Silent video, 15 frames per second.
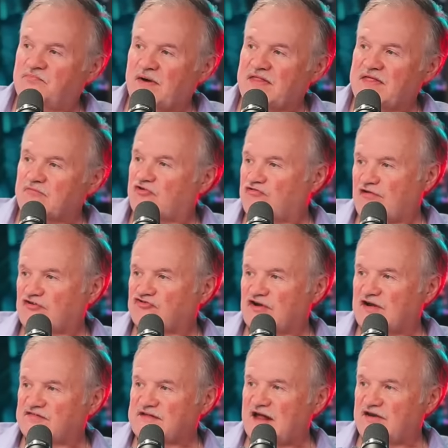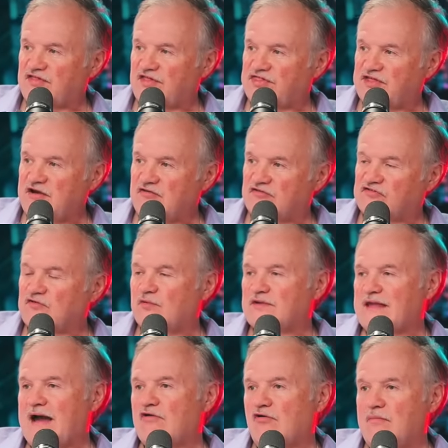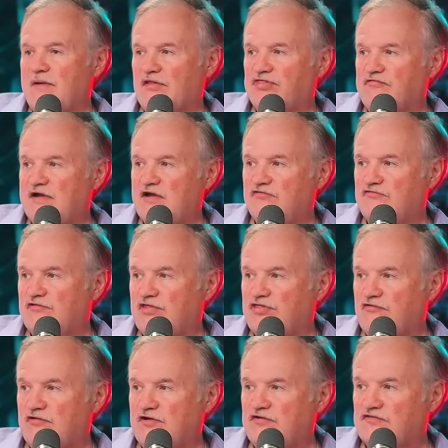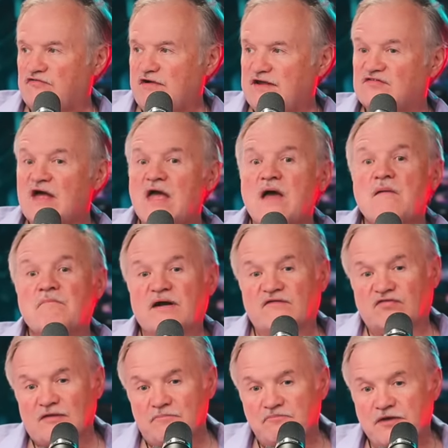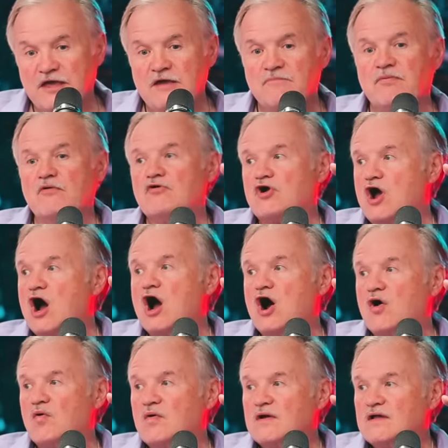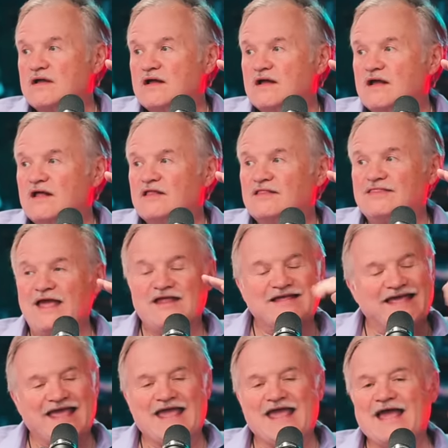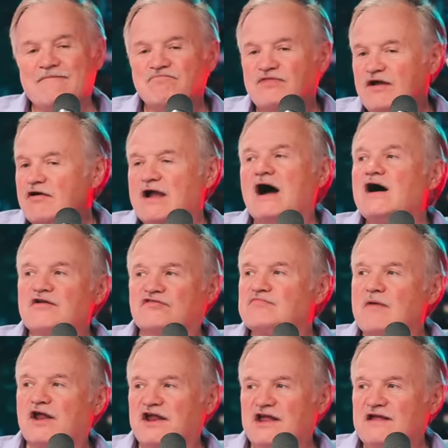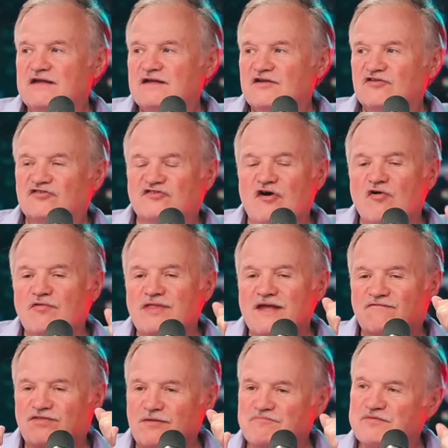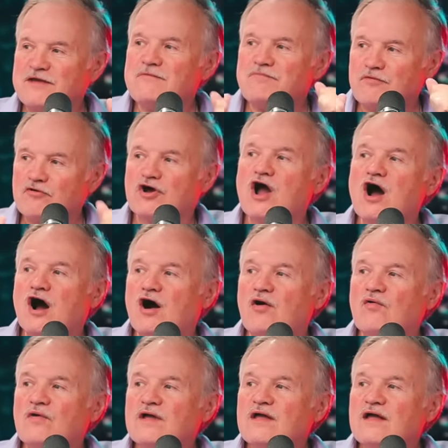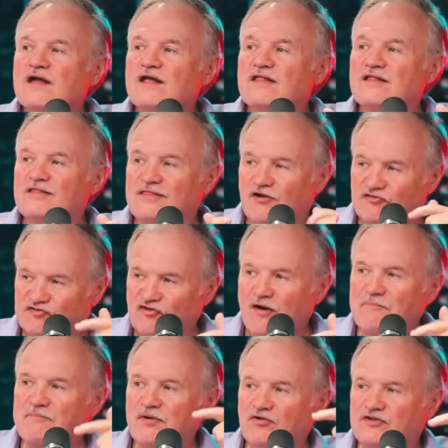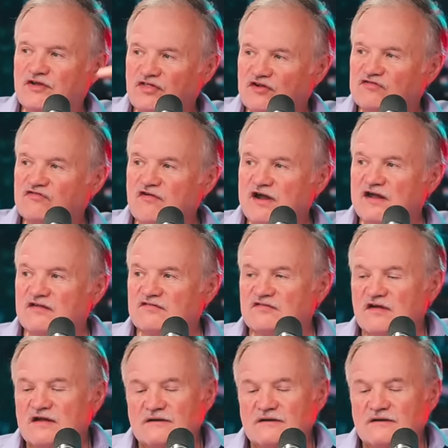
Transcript: by them crushing us out of the theater. So we're down to about 330 screens. But if the people go, they can't, their God is money. Yeah. So if the people go, they'll stop building the screens. We